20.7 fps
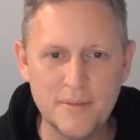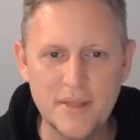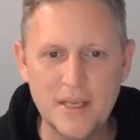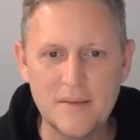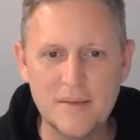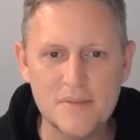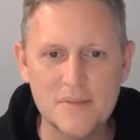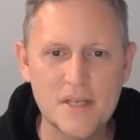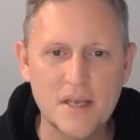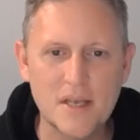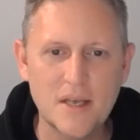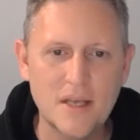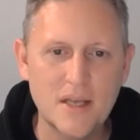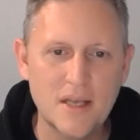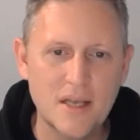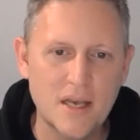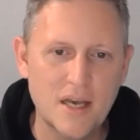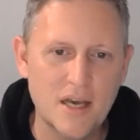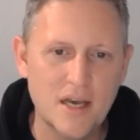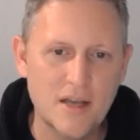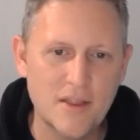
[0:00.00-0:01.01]
themes.
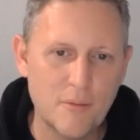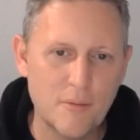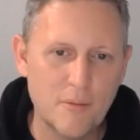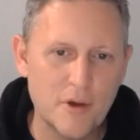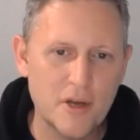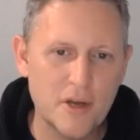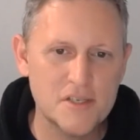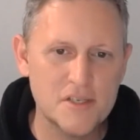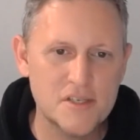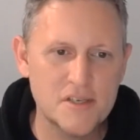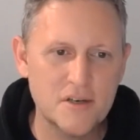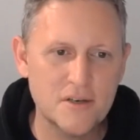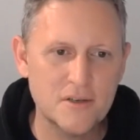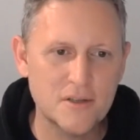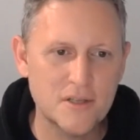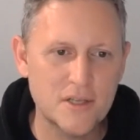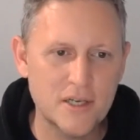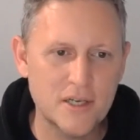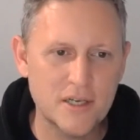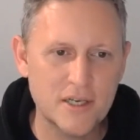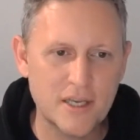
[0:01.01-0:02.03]
They want a certain
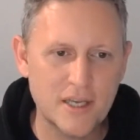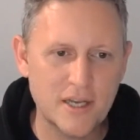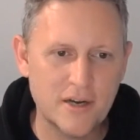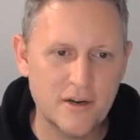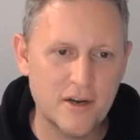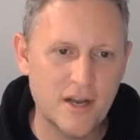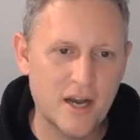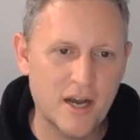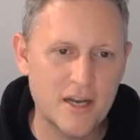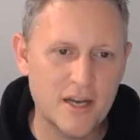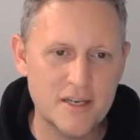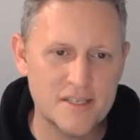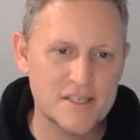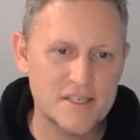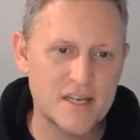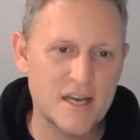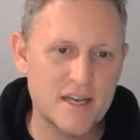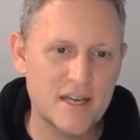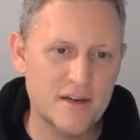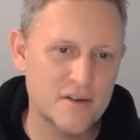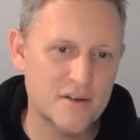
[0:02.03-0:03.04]
look and are not
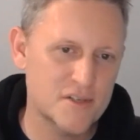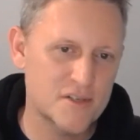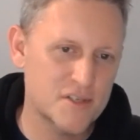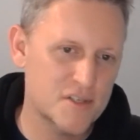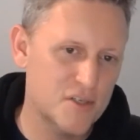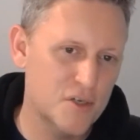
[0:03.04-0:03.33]
designers.